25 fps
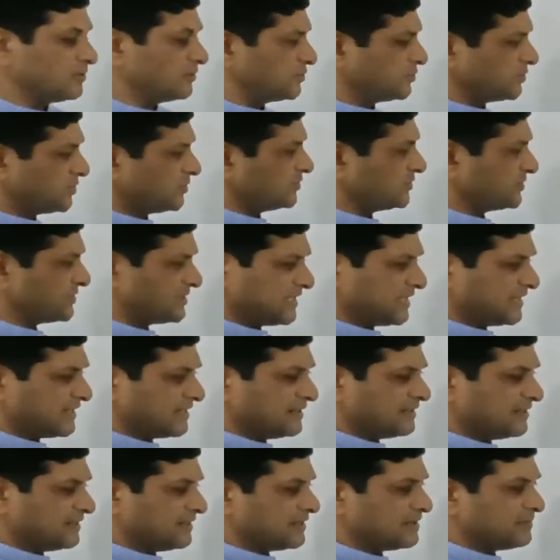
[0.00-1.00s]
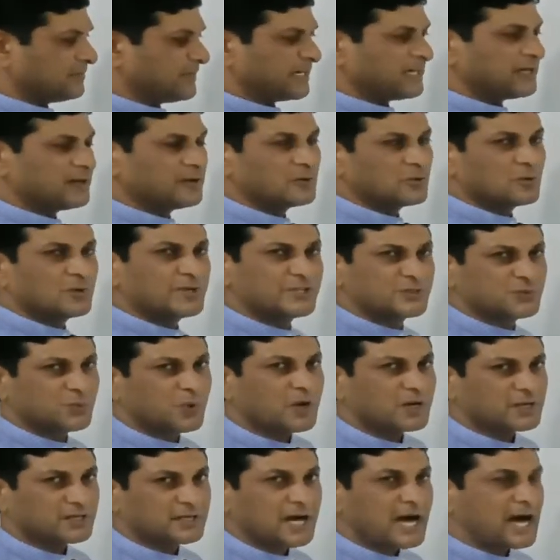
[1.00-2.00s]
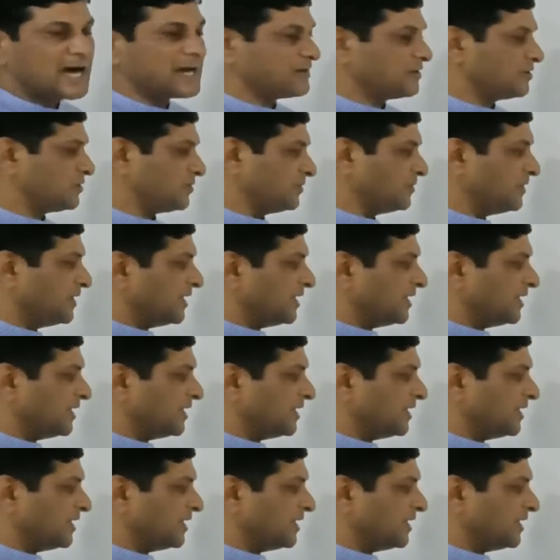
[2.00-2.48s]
So second remaining row is what? R2.